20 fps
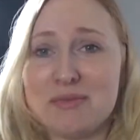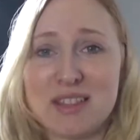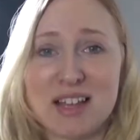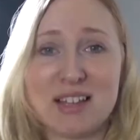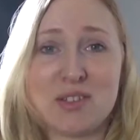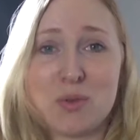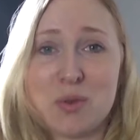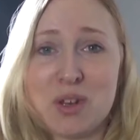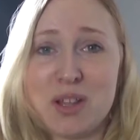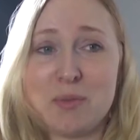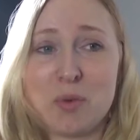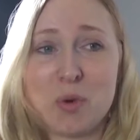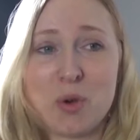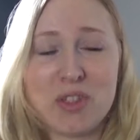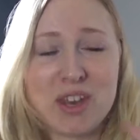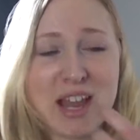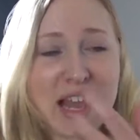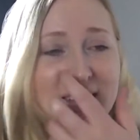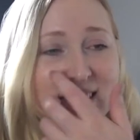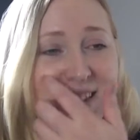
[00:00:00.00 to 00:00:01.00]
That's all I bought
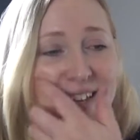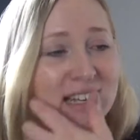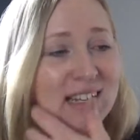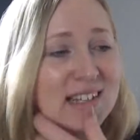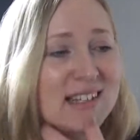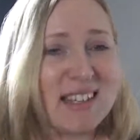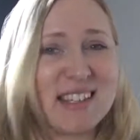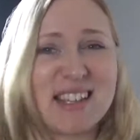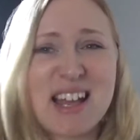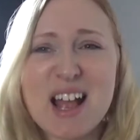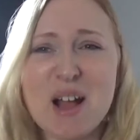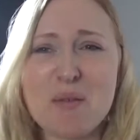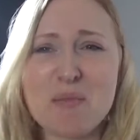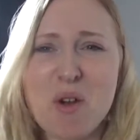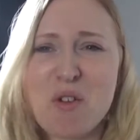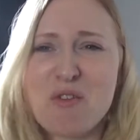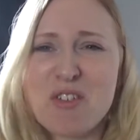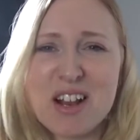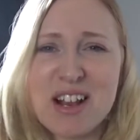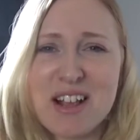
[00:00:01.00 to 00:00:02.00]
in the next sale. As I say, I'm
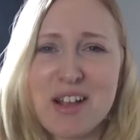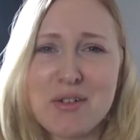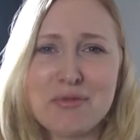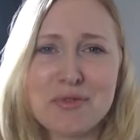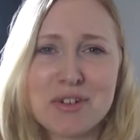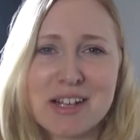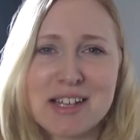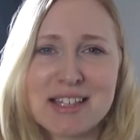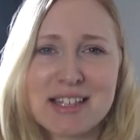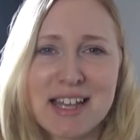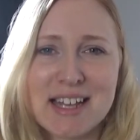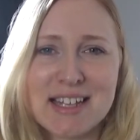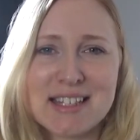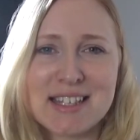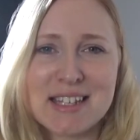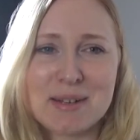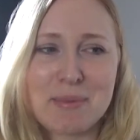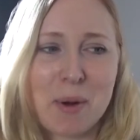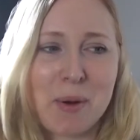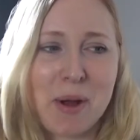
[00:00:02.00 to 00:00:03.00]
not really
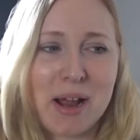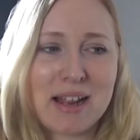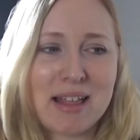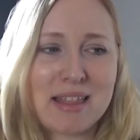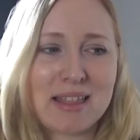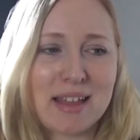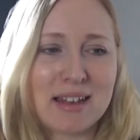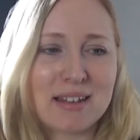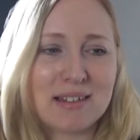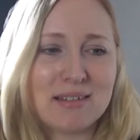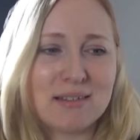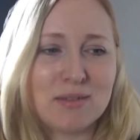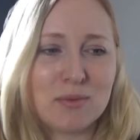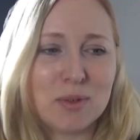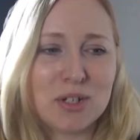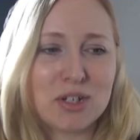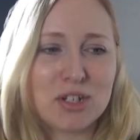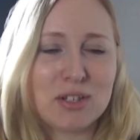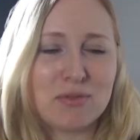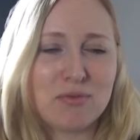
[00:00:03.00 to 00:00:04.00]
overexcited about anything,
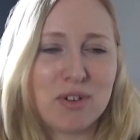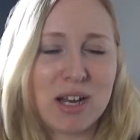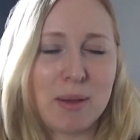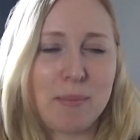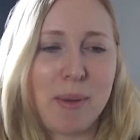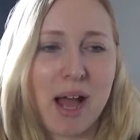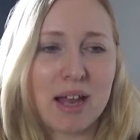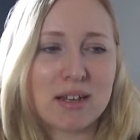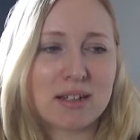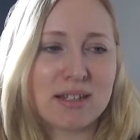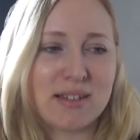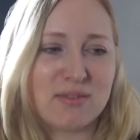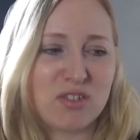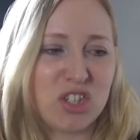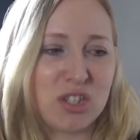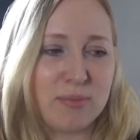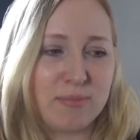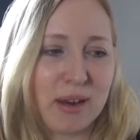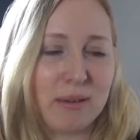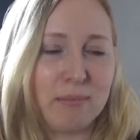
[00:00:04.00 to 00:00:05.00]
which is really bad because I've
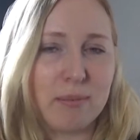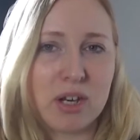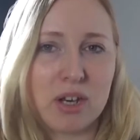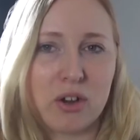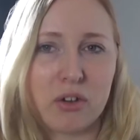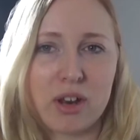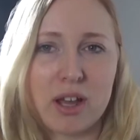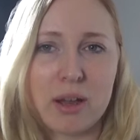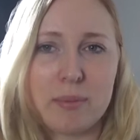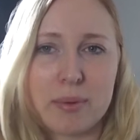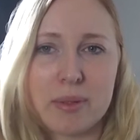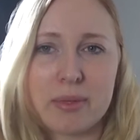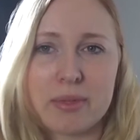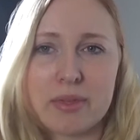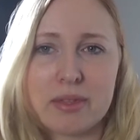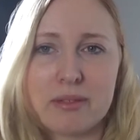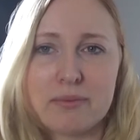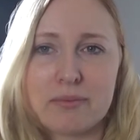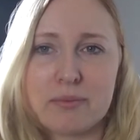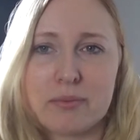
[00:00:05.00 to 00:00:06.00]
just spent money on it,
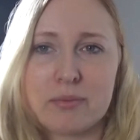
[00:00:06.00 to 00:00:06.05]
but the,